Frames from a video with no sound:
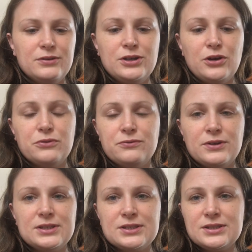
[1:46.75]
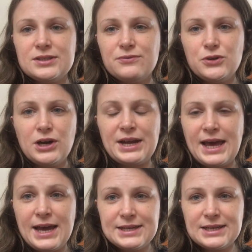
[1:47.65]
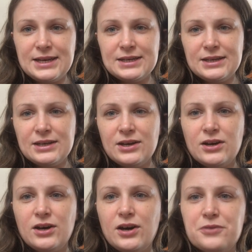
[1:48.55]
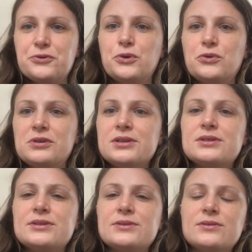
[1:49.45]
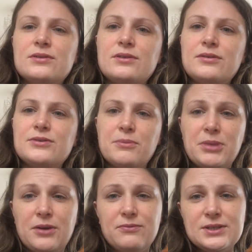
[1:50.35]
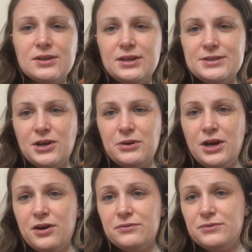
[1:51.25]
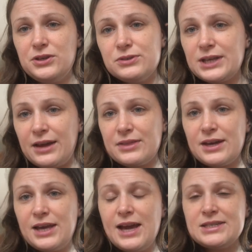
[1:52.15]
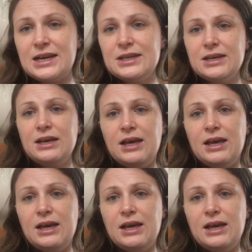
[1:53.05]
You know, for instance, if you got a headache, of course, something physical is going on for you to get that headache,